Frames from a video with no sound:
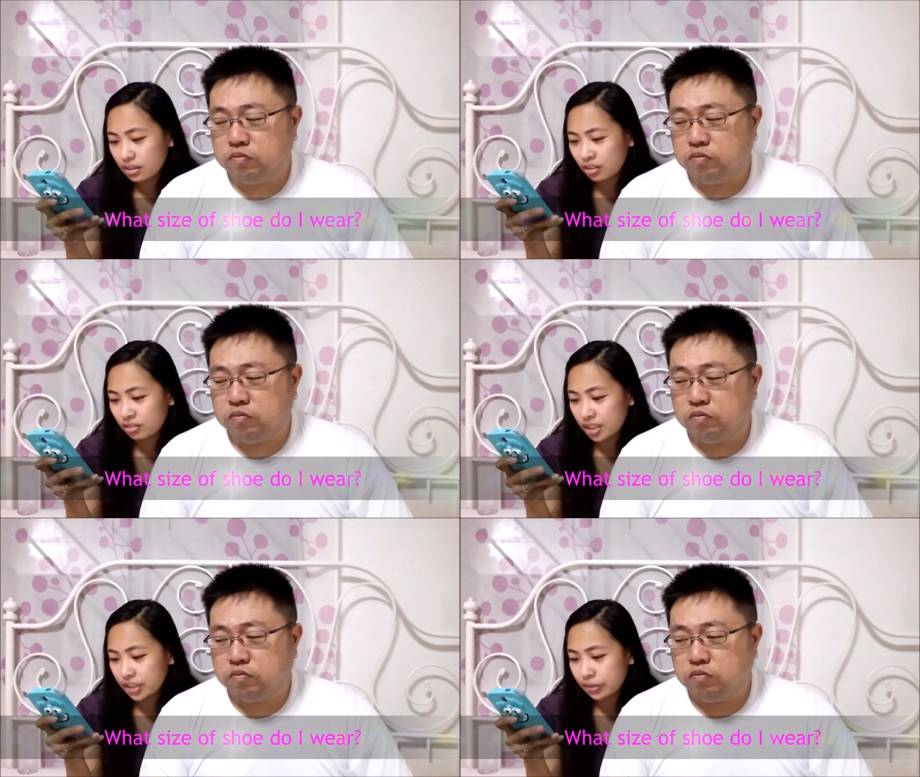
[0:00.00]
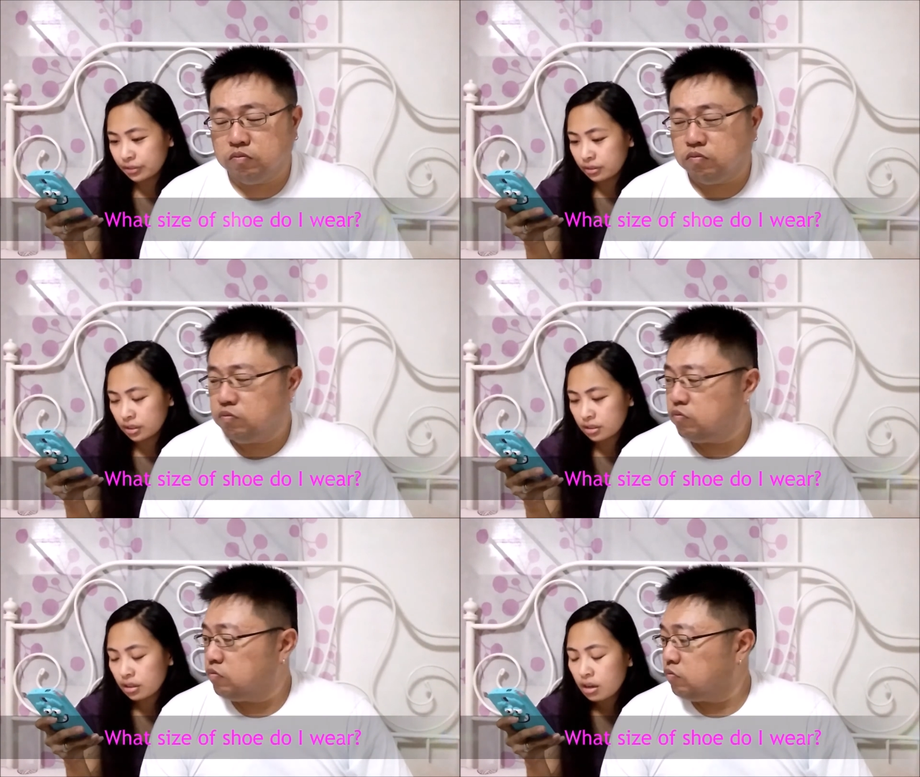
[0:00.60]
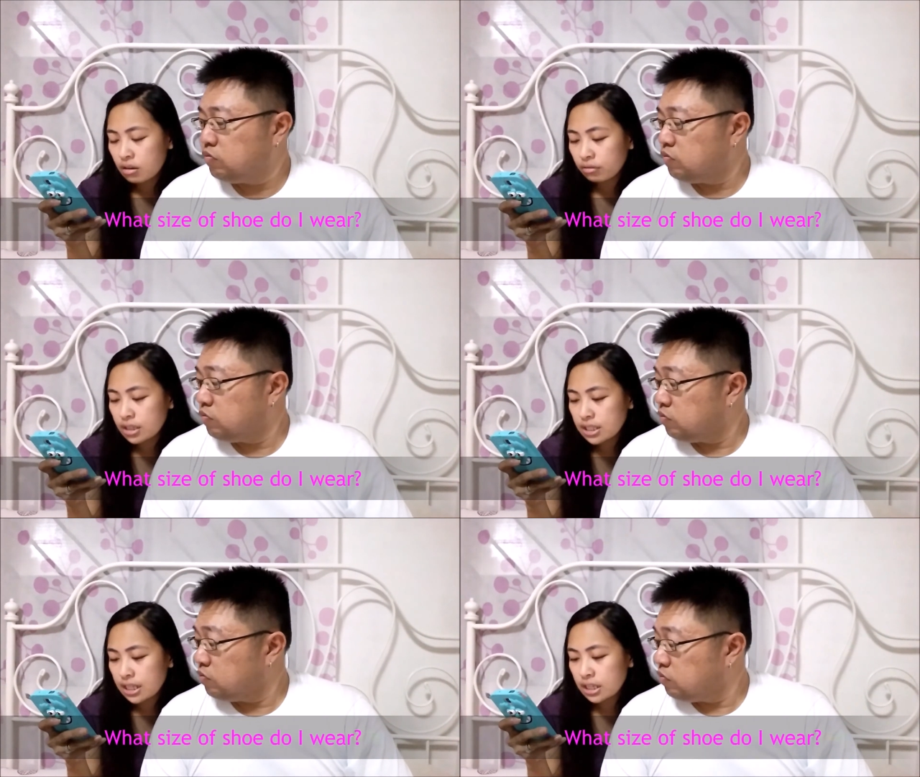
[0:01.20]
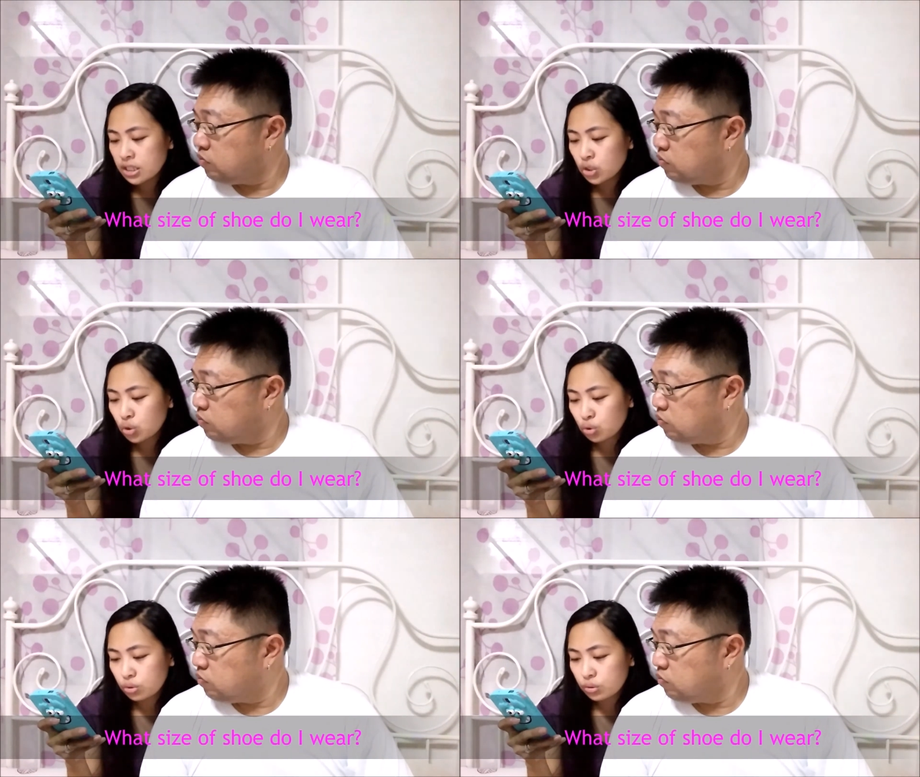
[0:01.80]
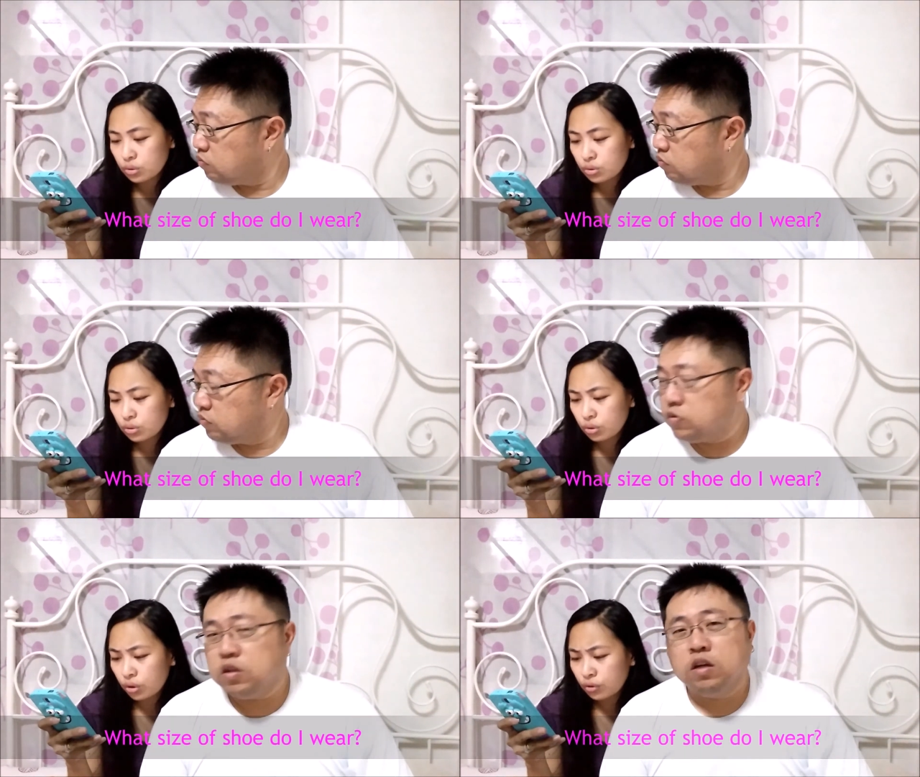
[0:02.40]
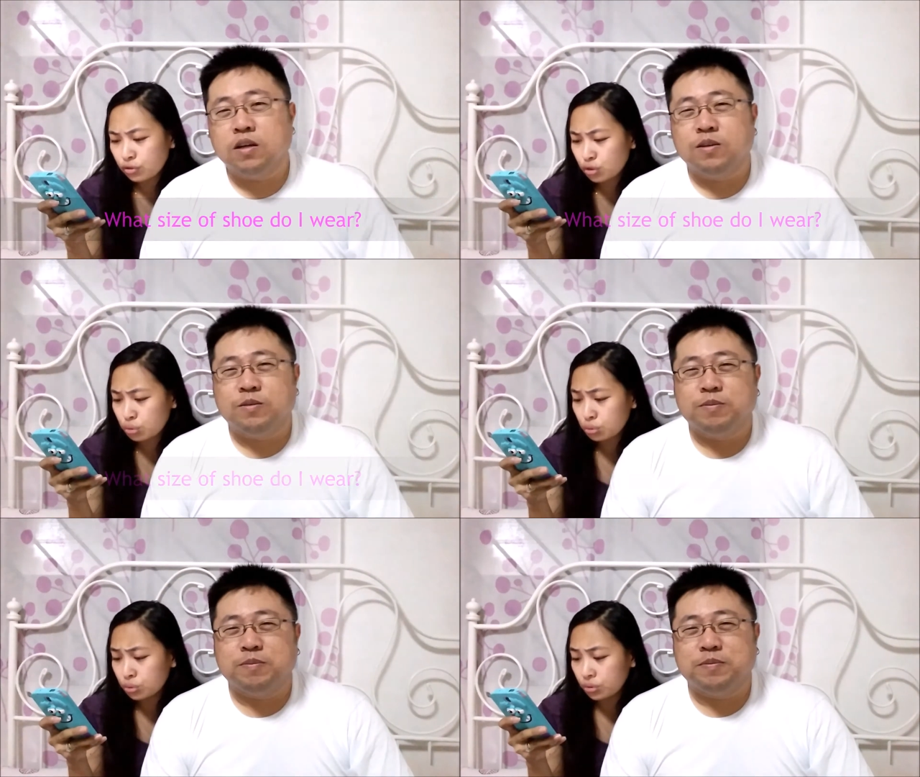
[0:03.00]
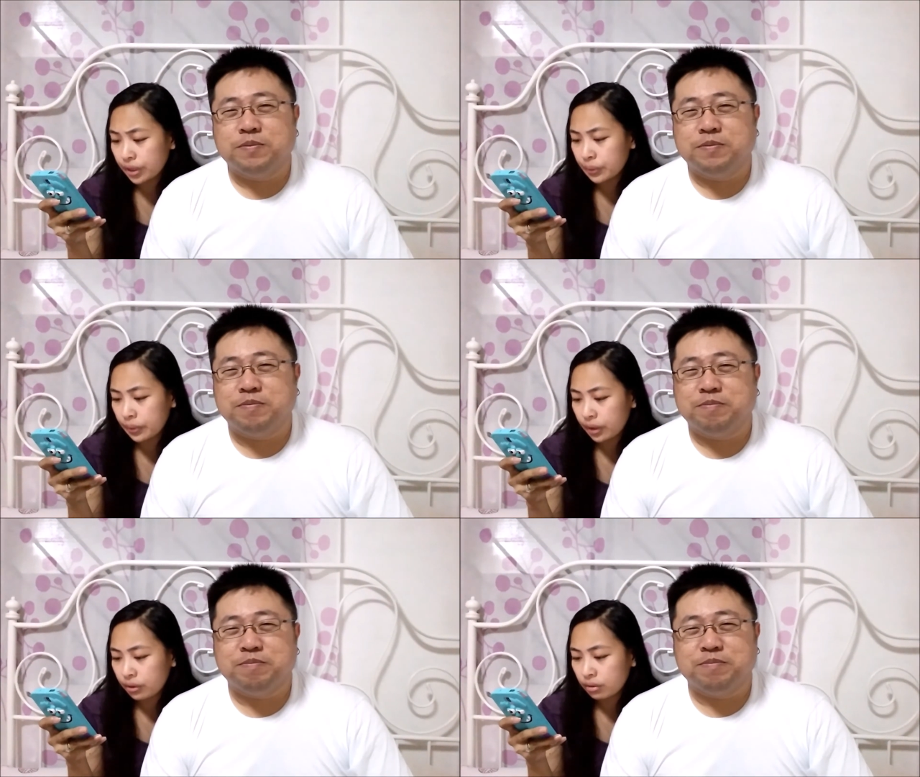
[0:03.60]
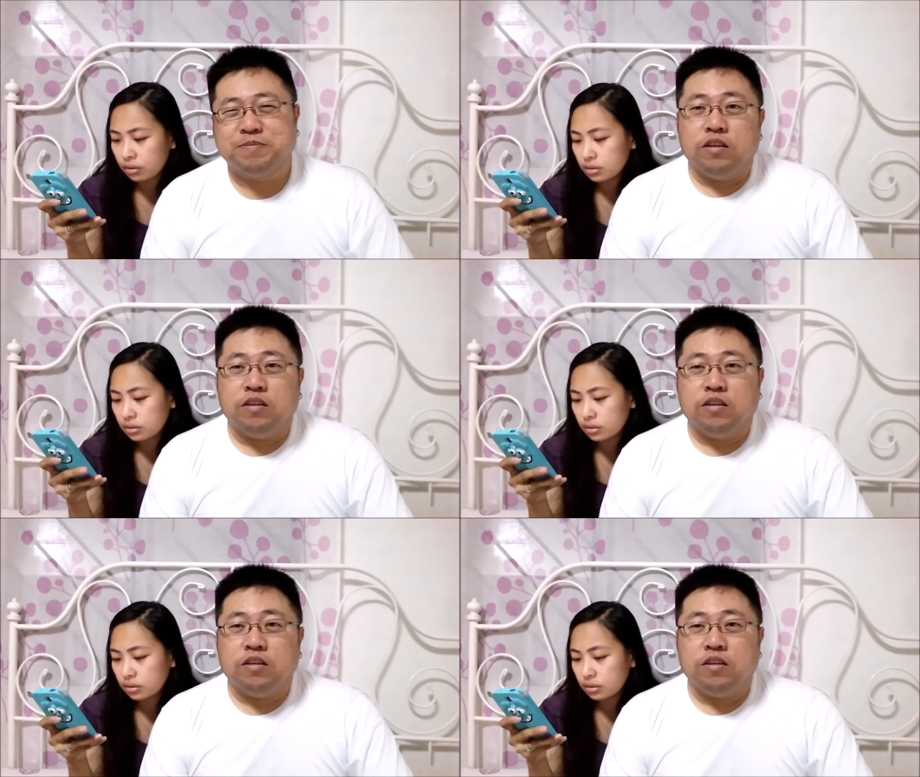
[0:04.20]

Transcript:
Speaker 1: Uh oh, I don't know this. What size of shoe do I wear?